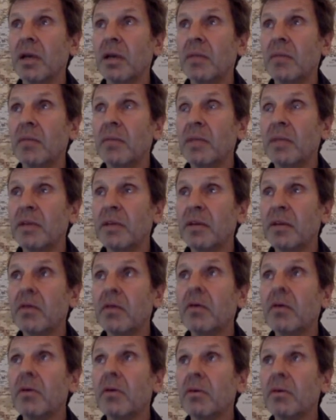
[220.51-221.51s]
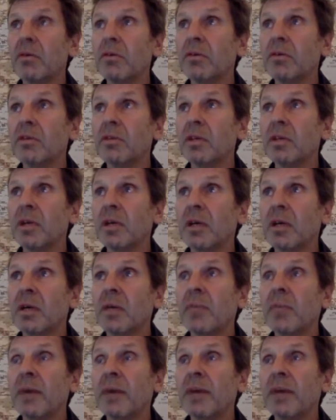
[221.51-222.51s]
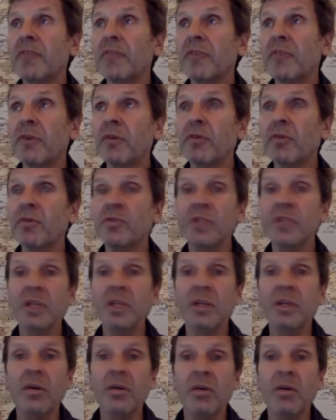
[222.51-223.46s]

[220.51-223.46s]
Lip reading: meet their goals by focusing